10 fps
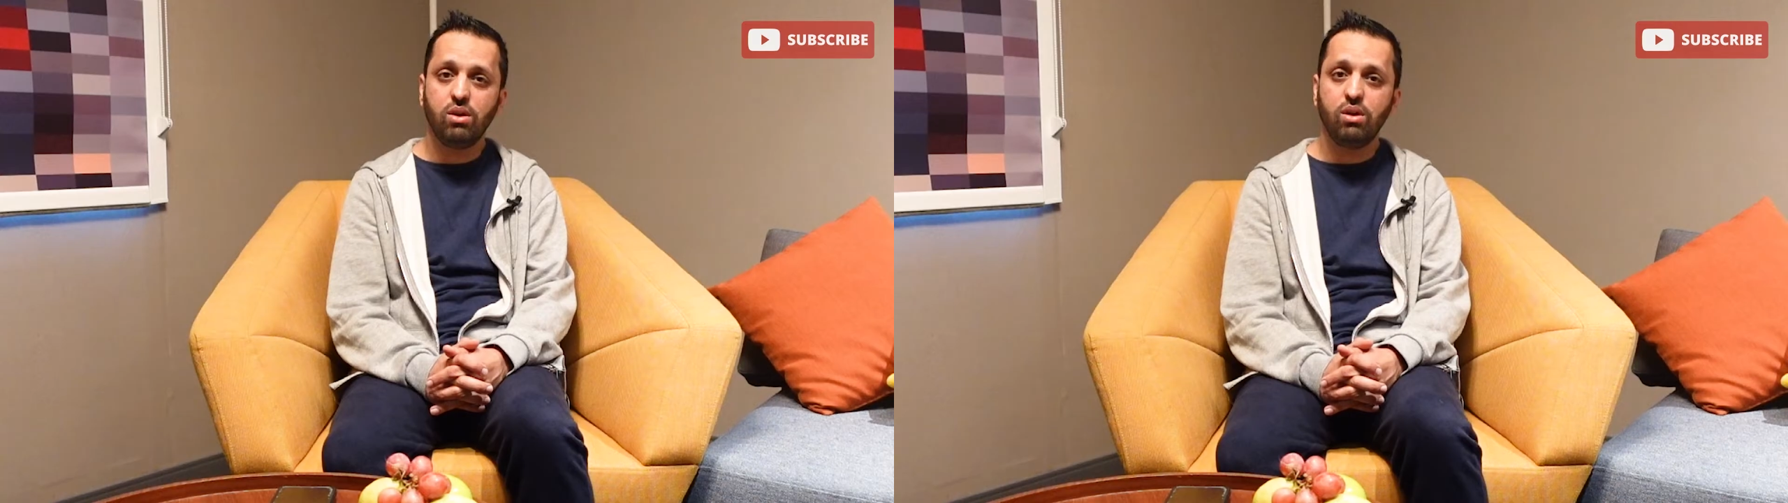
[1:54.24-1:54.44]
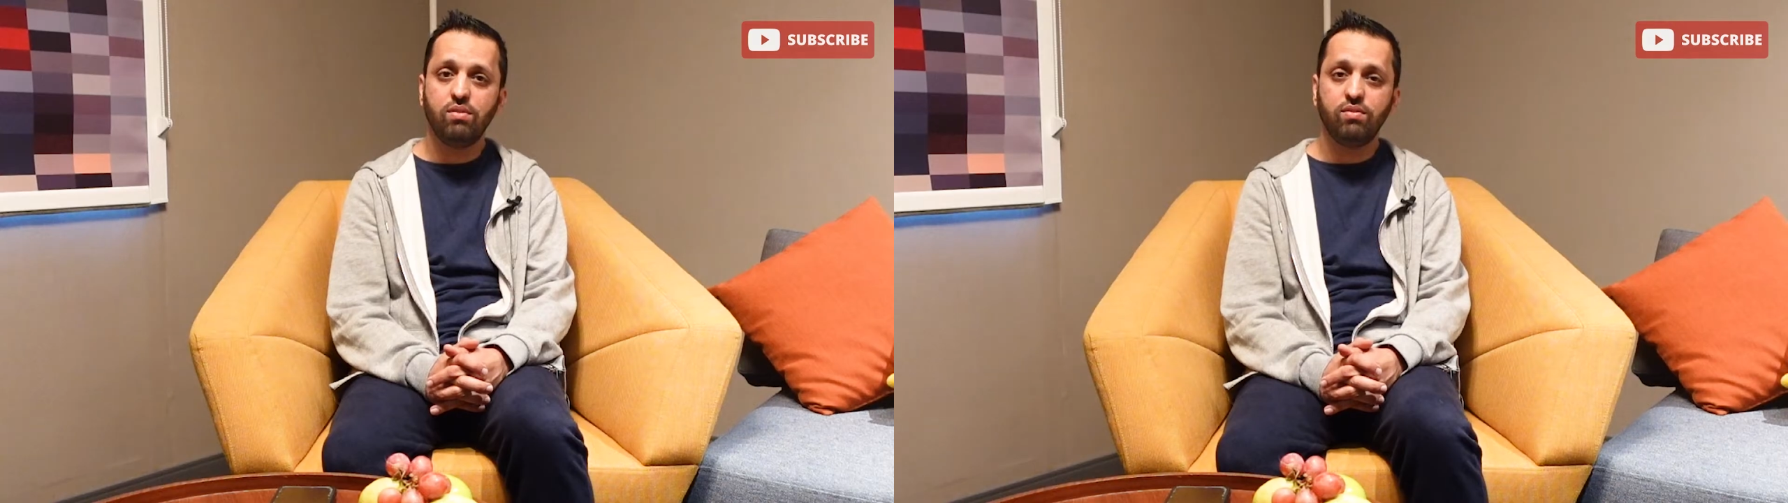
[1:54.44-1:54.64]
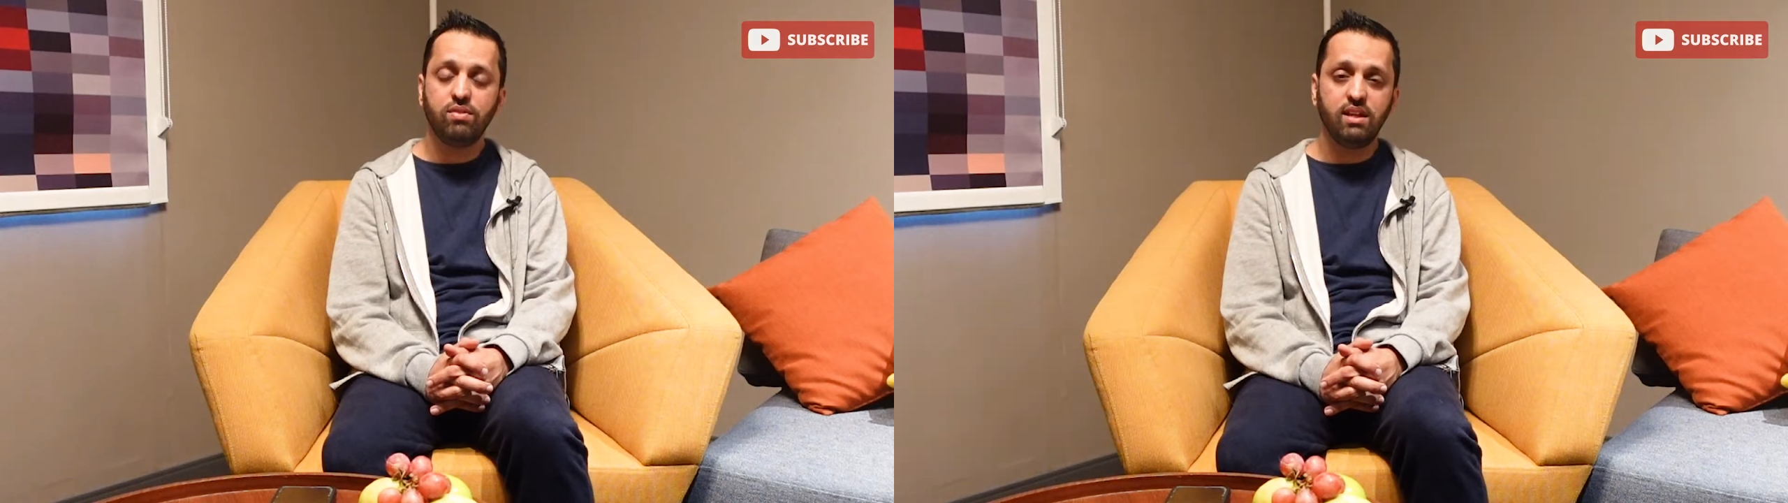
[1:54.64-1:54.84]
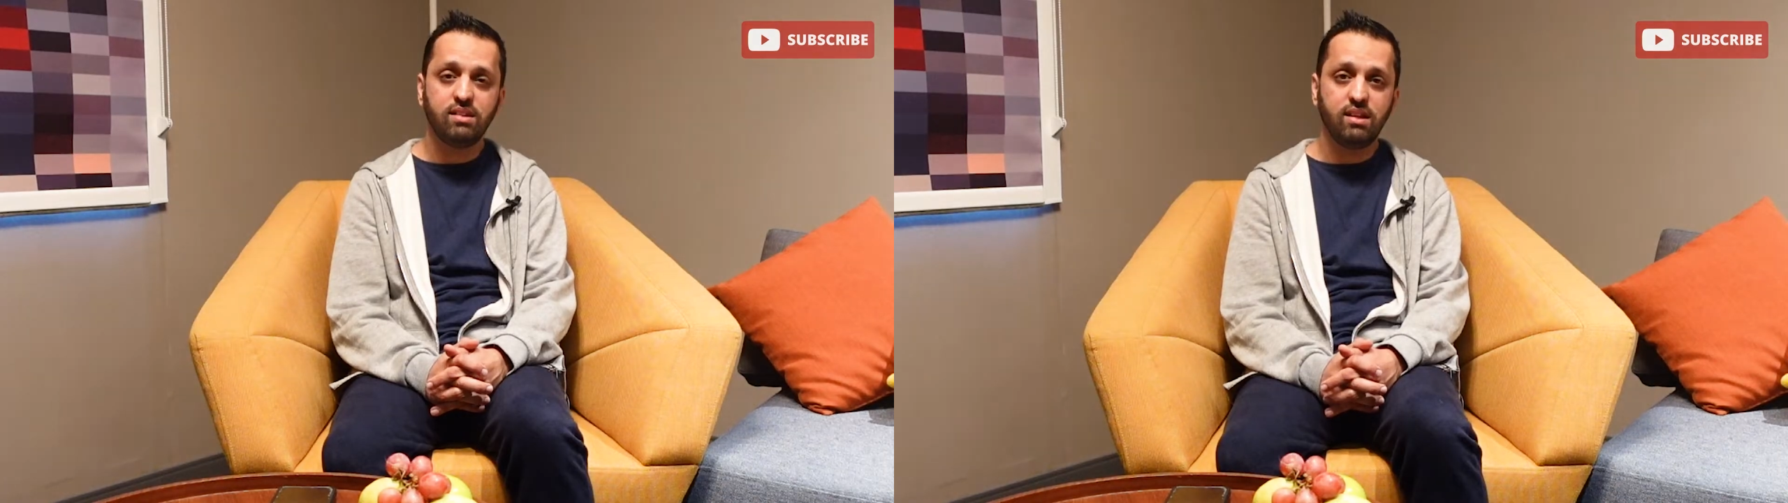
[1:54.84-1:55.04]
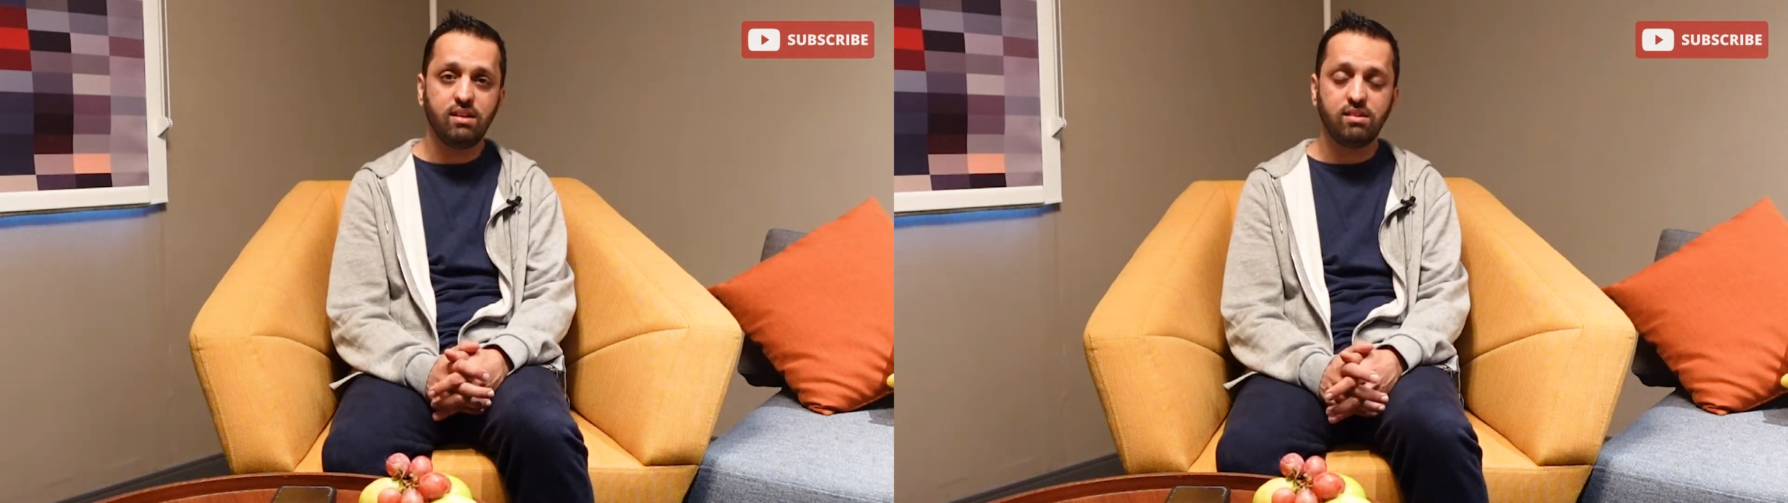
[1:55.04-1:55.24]
of, let's
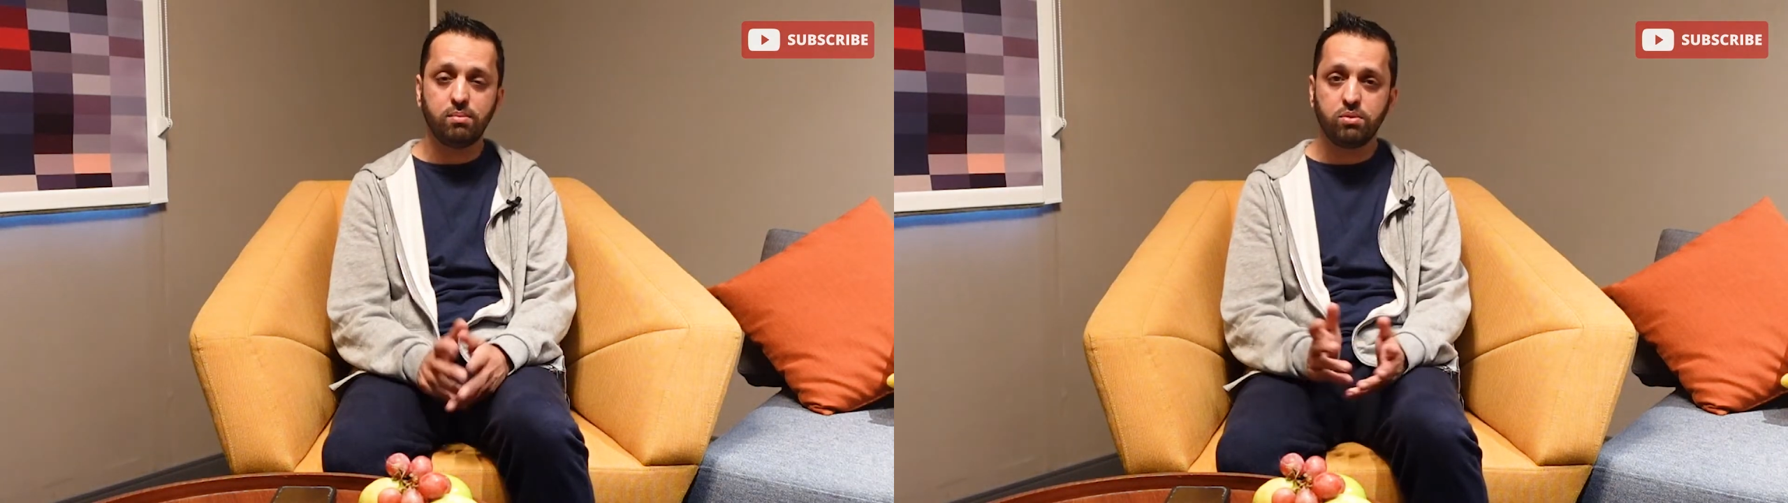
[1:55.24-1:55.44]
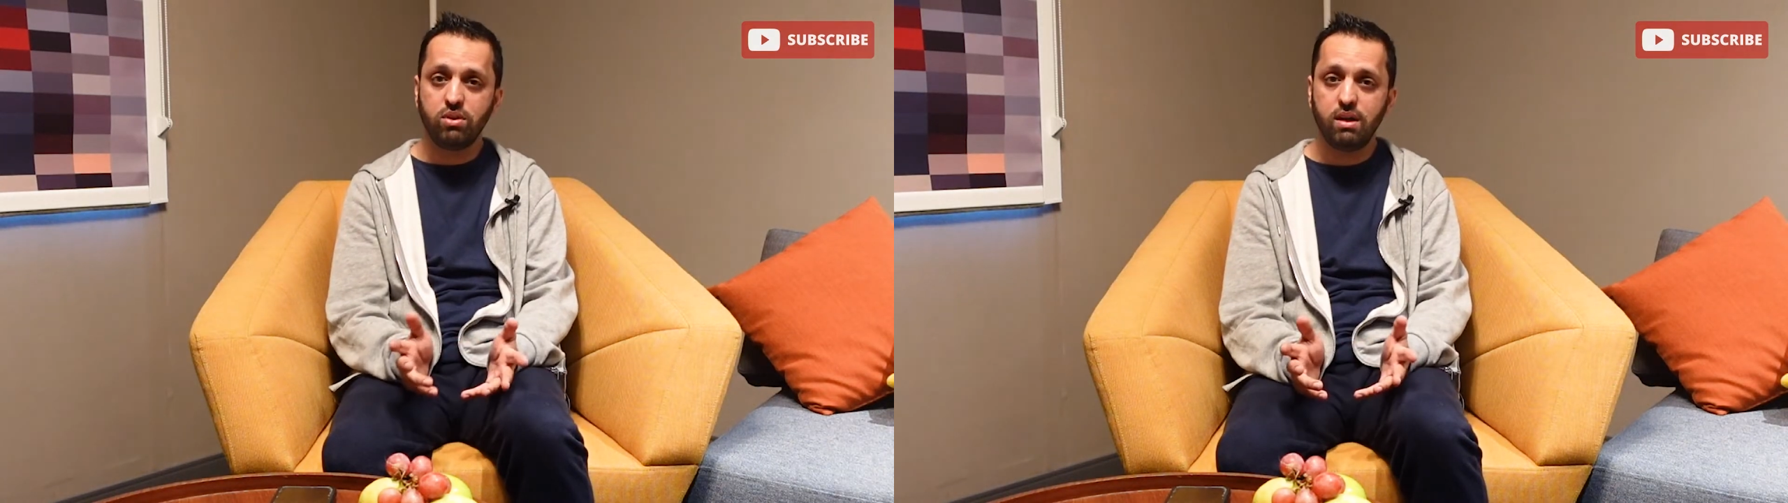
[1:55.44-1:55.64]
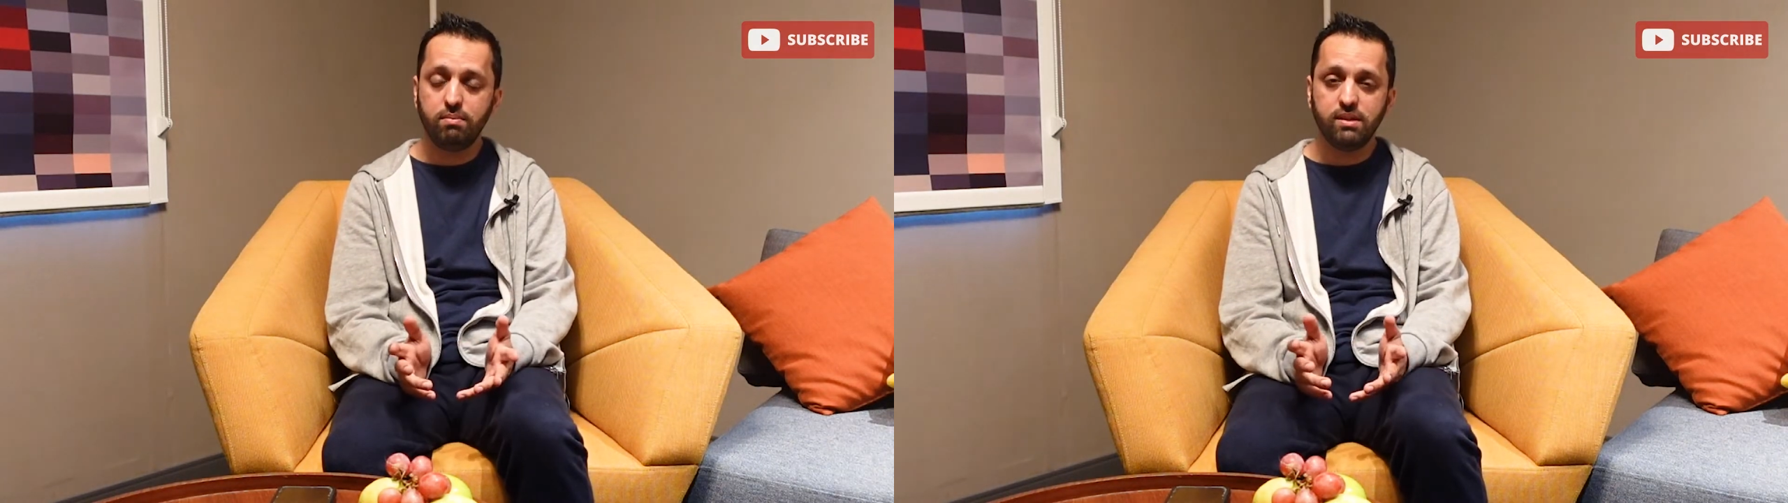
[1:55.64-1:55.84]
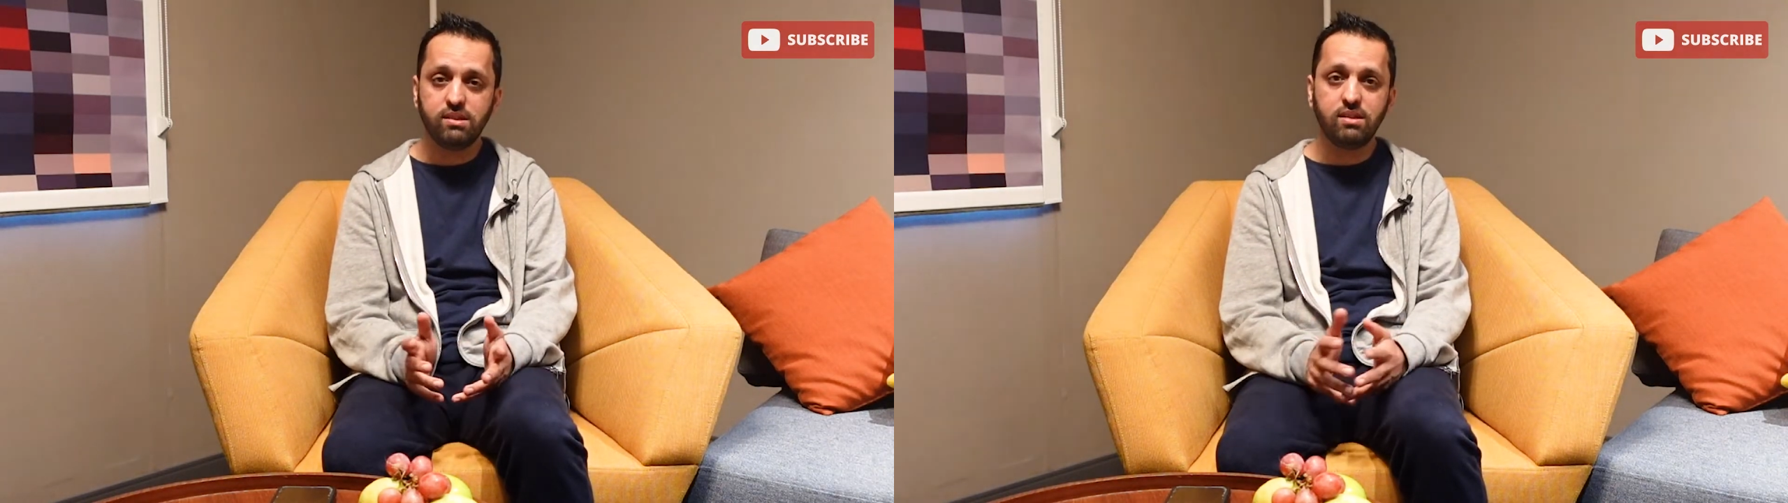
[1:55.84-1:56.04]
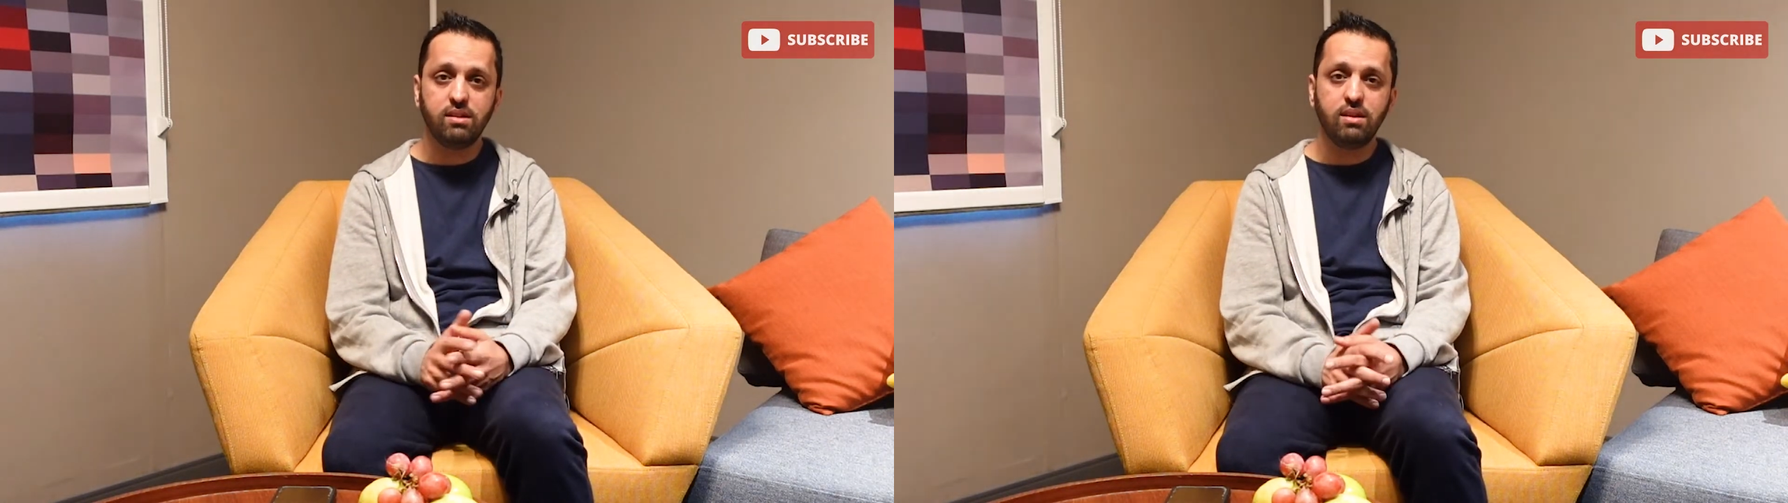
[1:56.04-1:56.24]
say, the subscribe
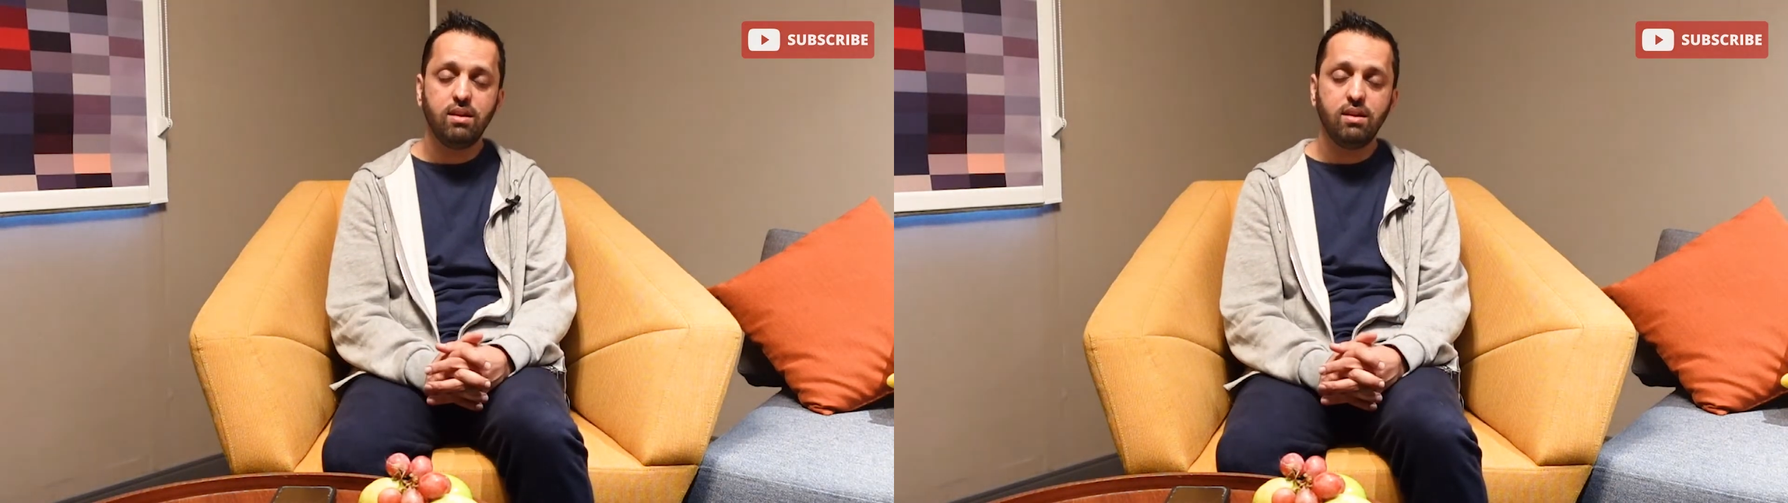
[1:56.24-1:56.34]
button,